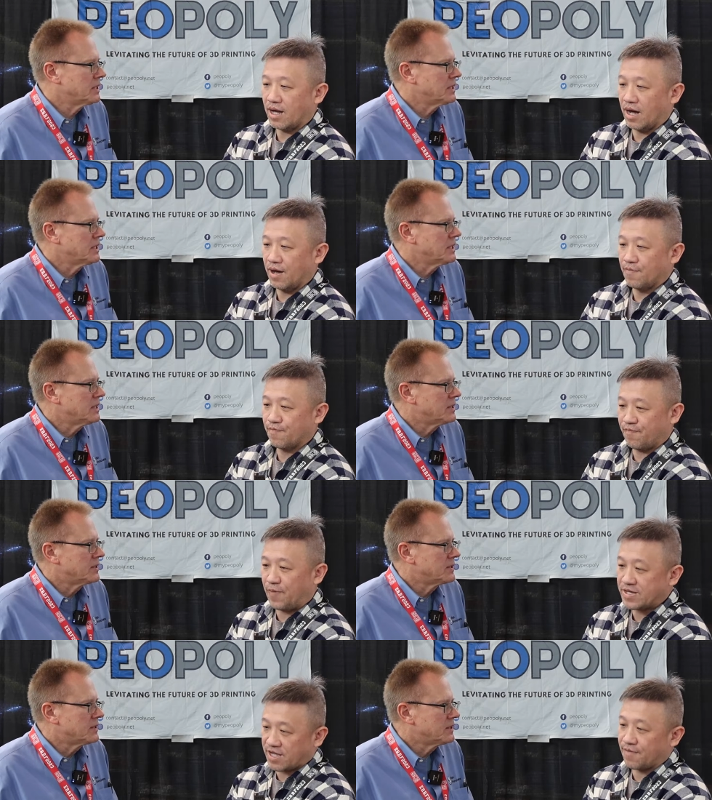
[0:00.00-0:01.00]
Speaker 1: Um,
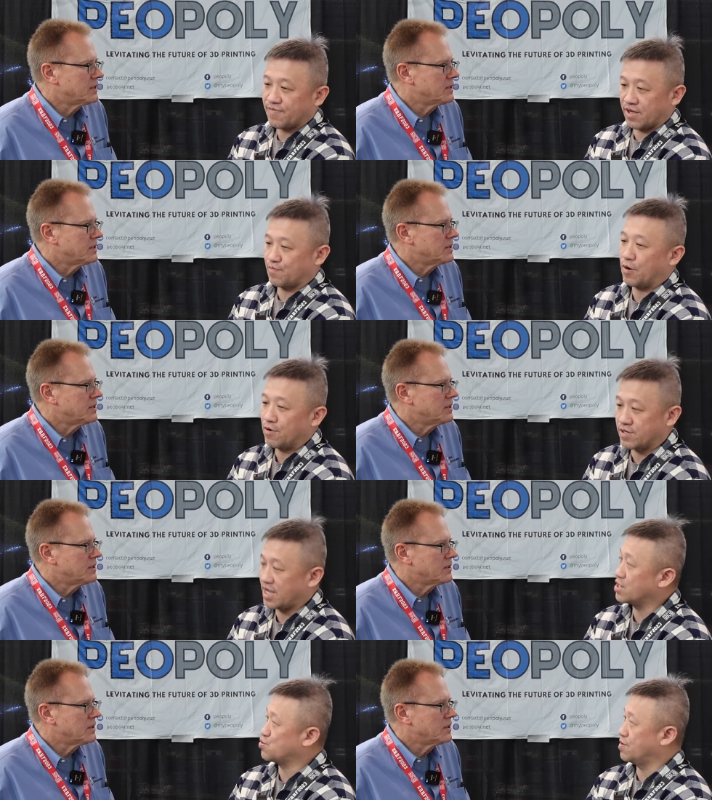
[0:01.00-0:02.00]
based on the print
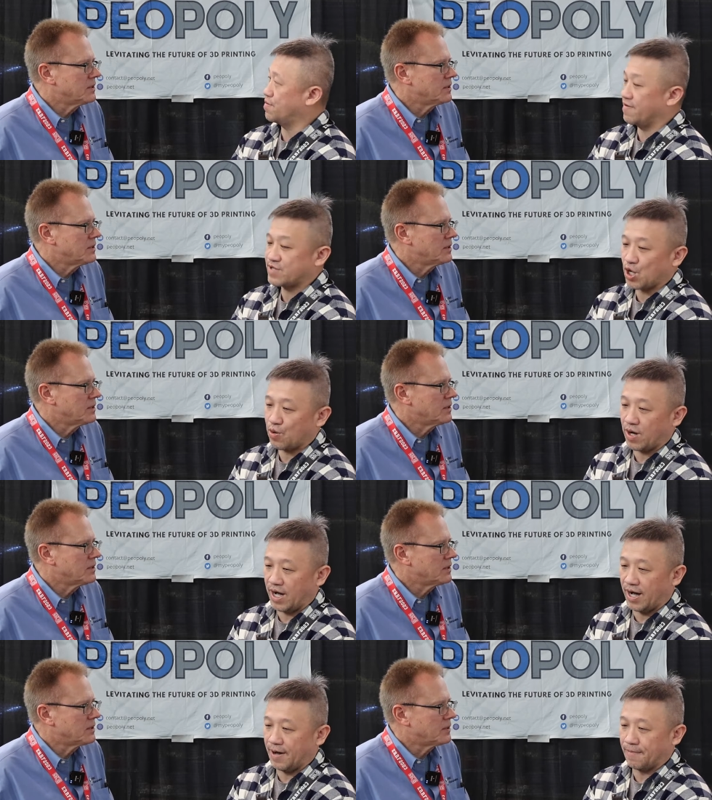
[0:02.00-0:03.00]
results, we believe so.
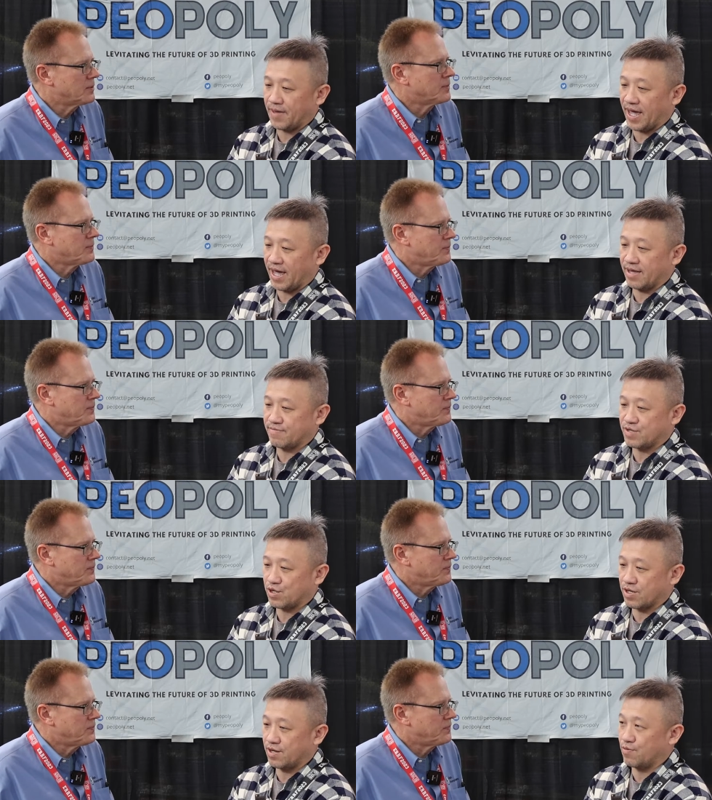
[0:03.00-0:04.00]
Um, and
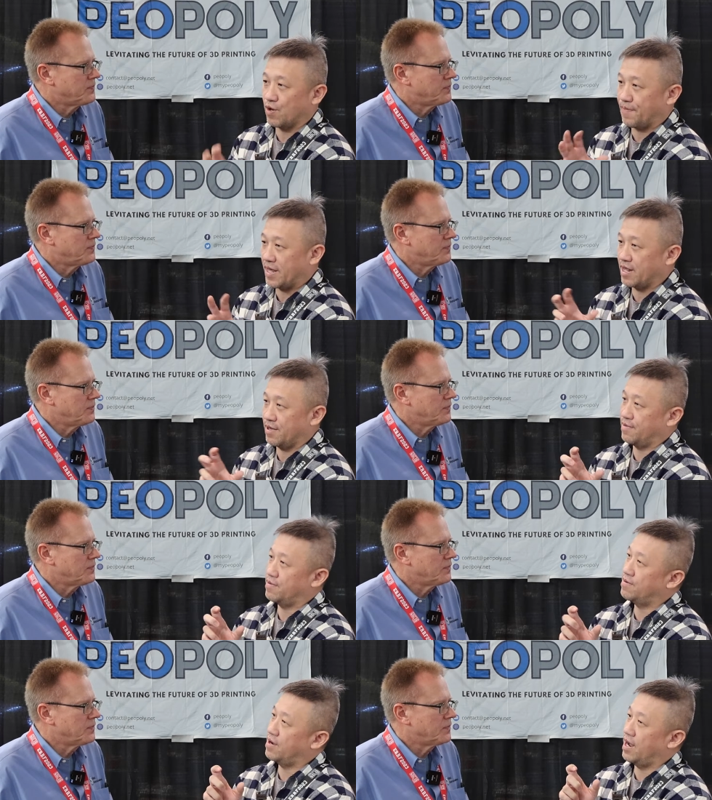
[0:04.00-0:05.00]
so the repeated
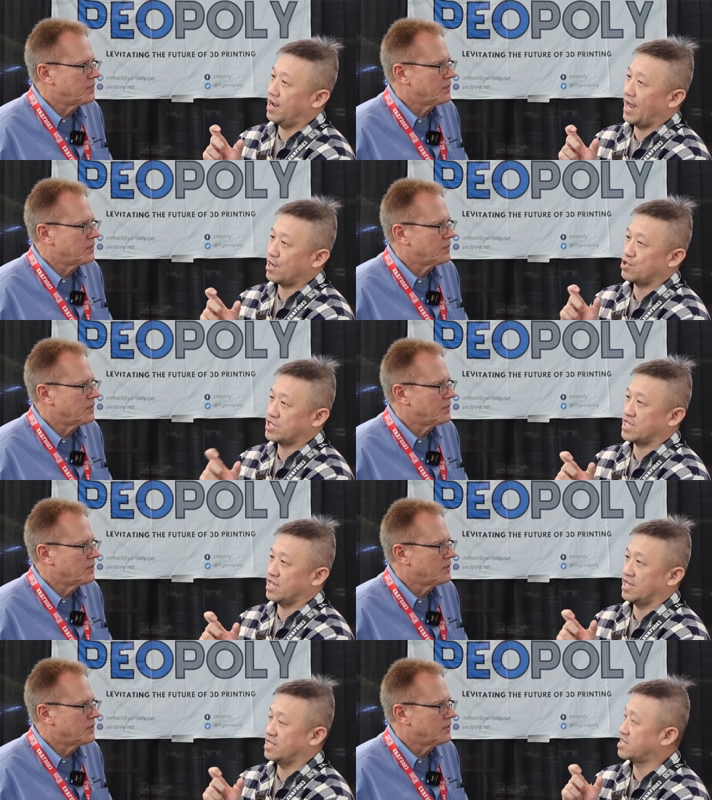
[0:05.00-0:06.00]
uh, accuracy
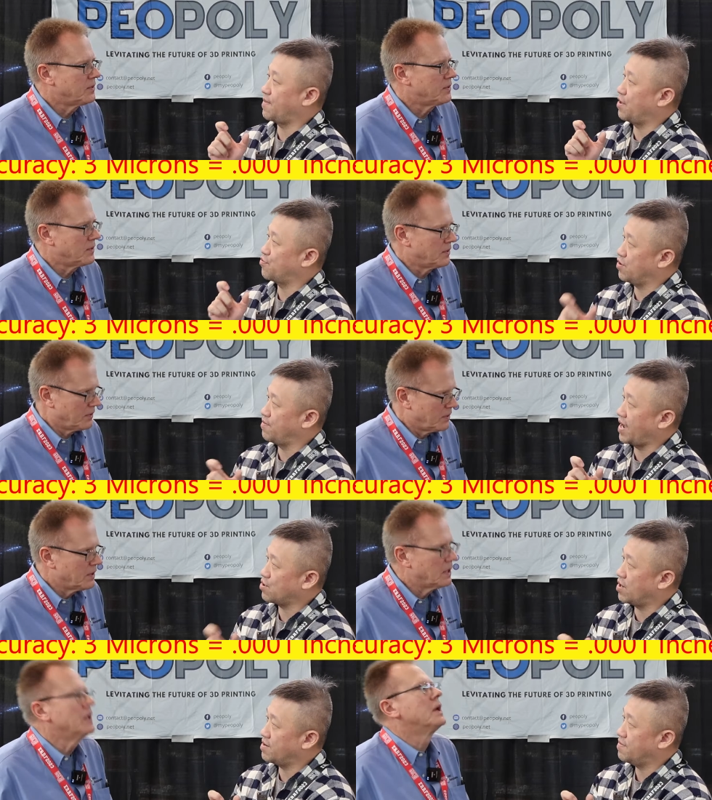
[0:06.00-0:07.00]
is about three
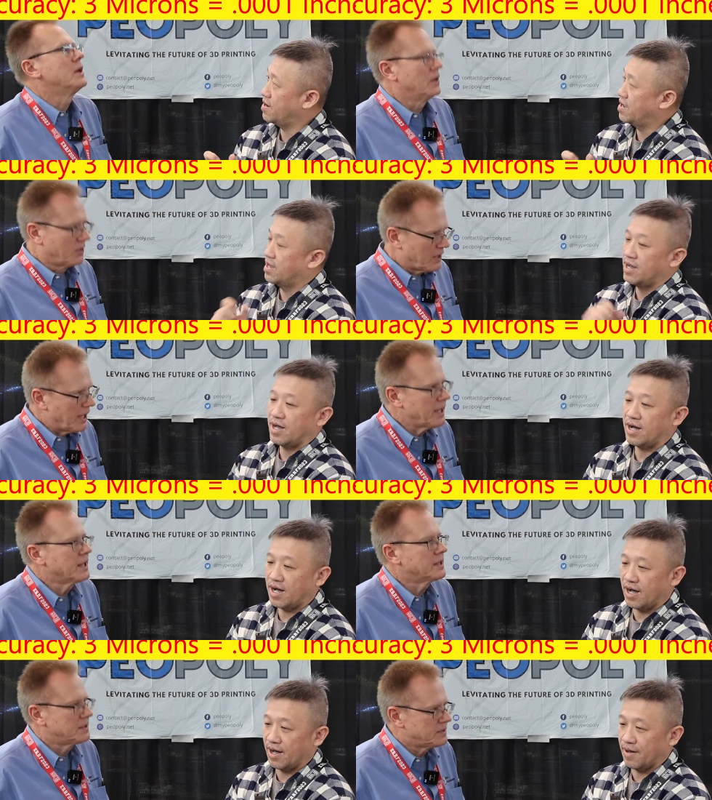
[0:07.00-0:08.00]
micron. Okay.
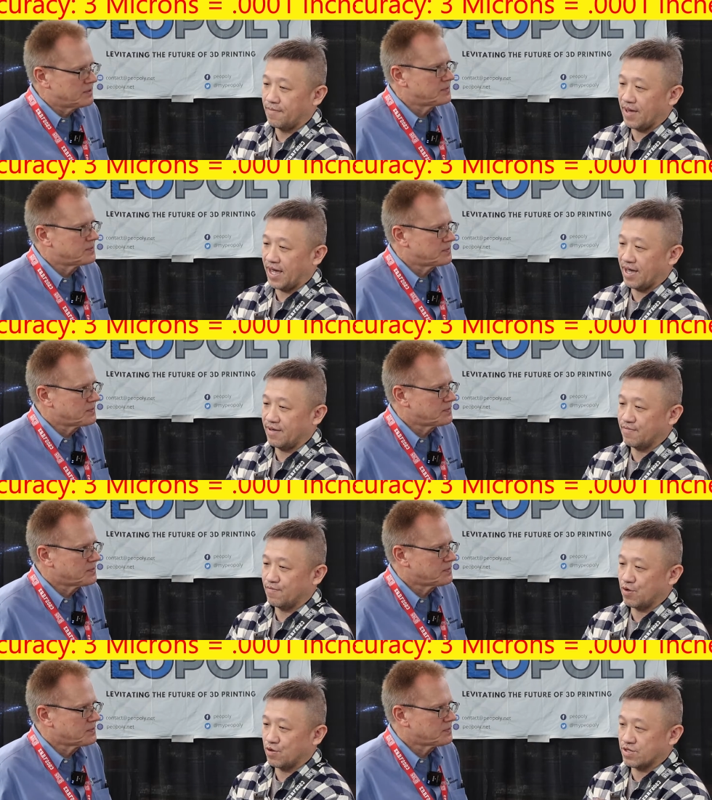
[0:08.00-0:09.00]
Um,
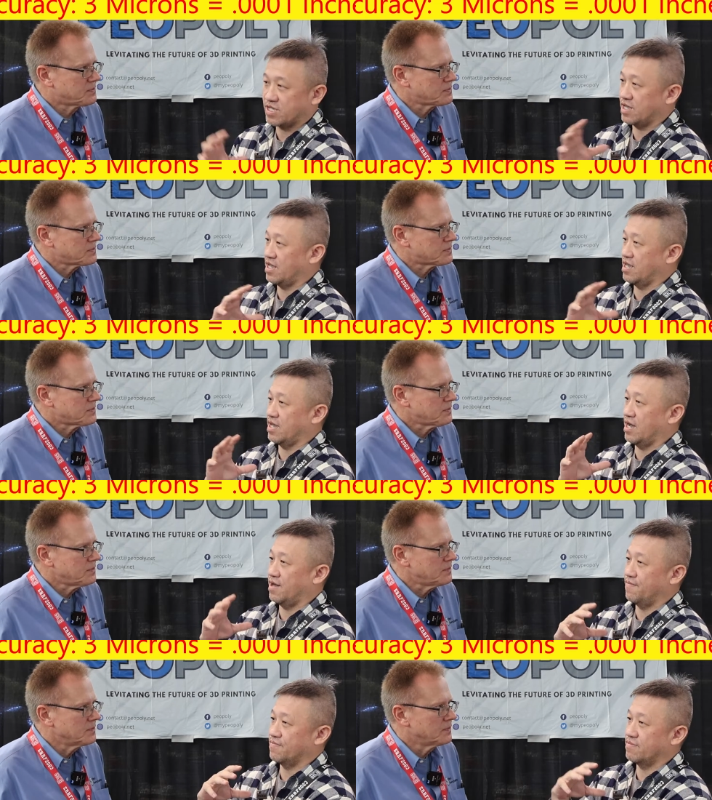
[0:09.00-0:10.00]
and we don't see
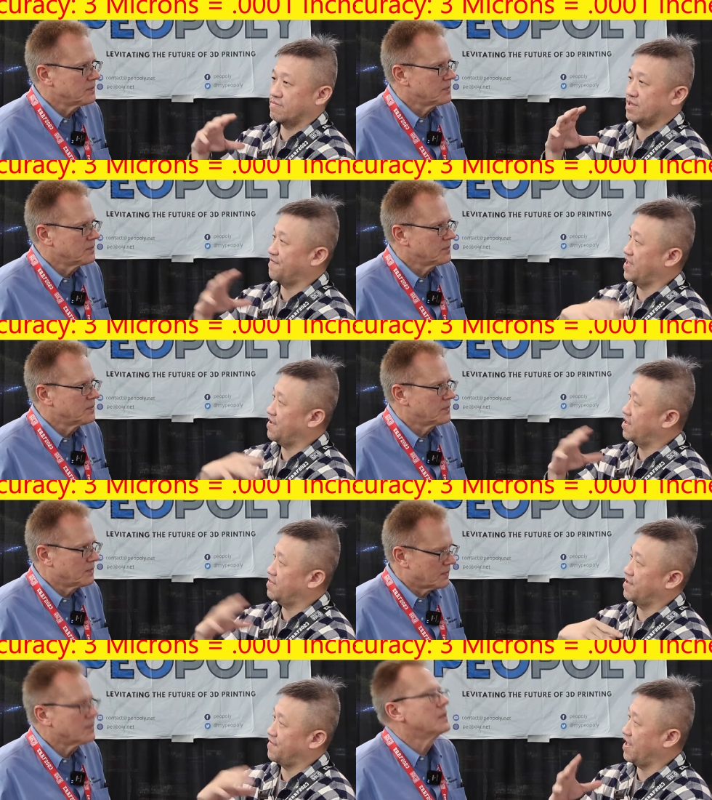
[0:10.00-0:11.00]
um, the, v-
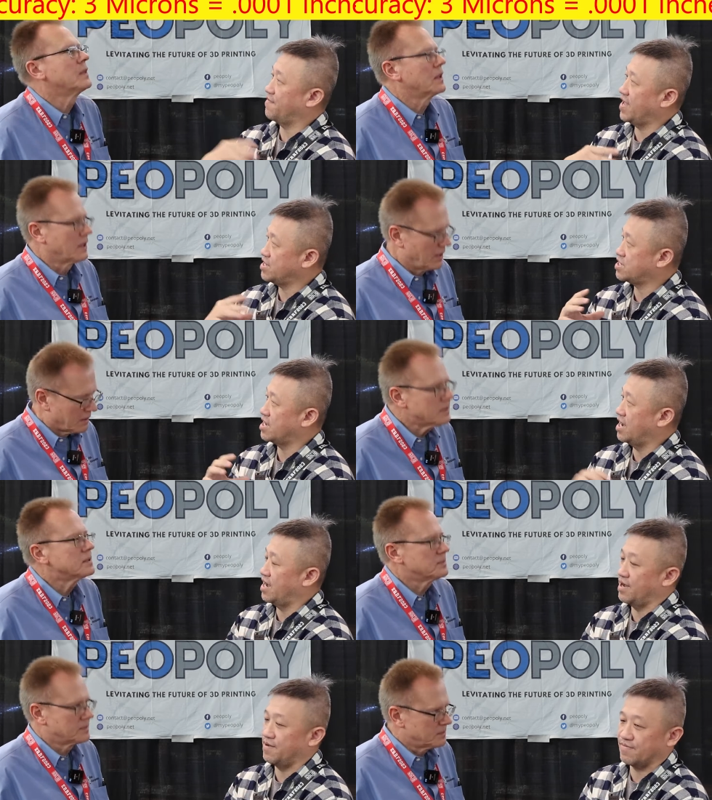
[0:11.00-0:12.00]
the VFAs,
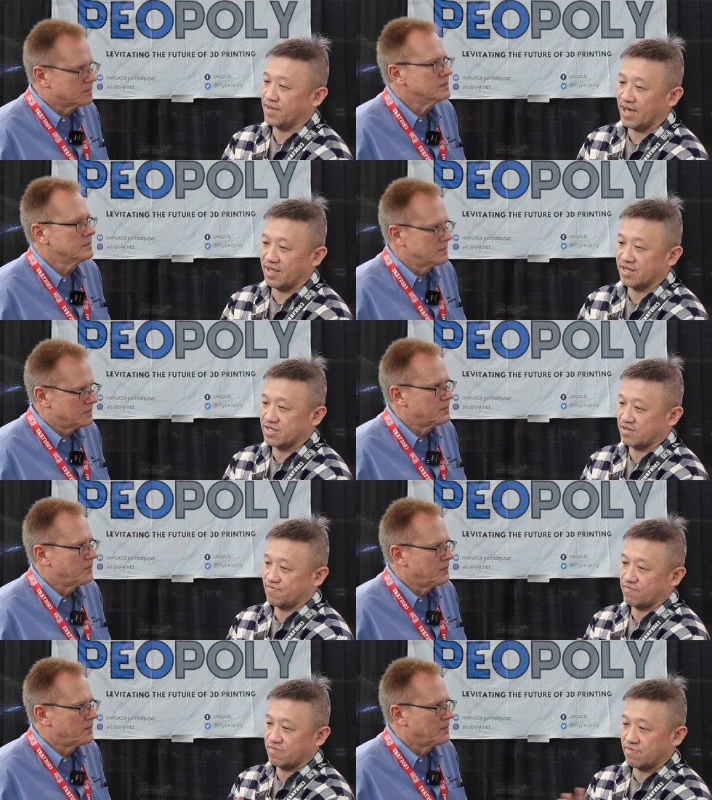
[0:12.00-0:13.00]
um, mm-hmm. and this
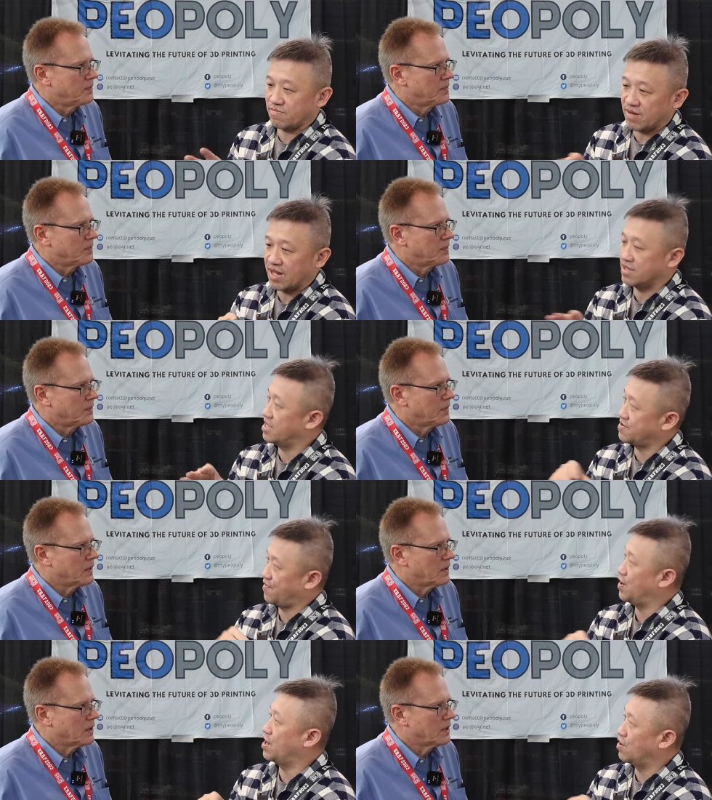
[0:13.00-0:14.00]
there's
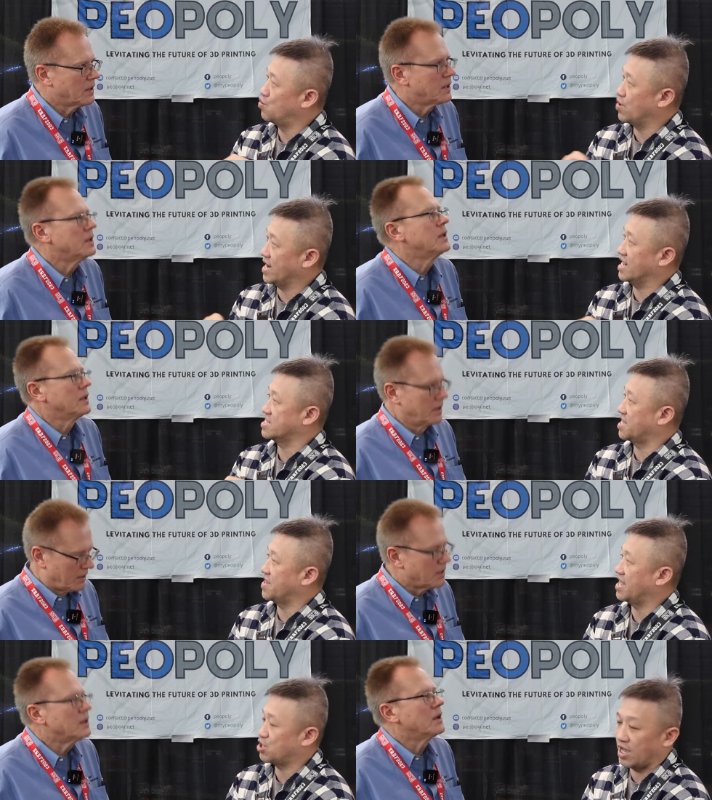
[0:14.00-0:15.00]
very little ringings on
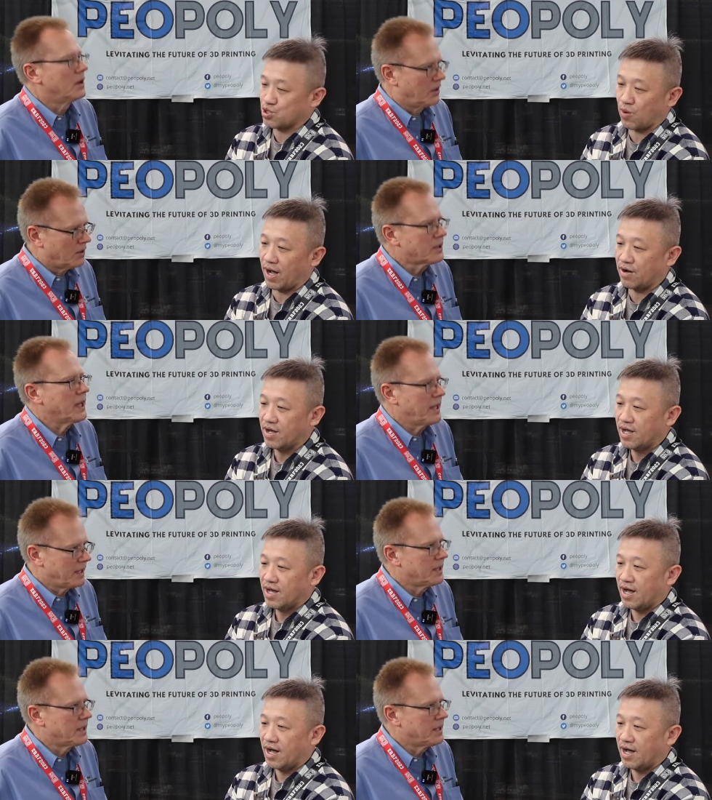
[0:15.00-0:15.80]
that as well. Okay.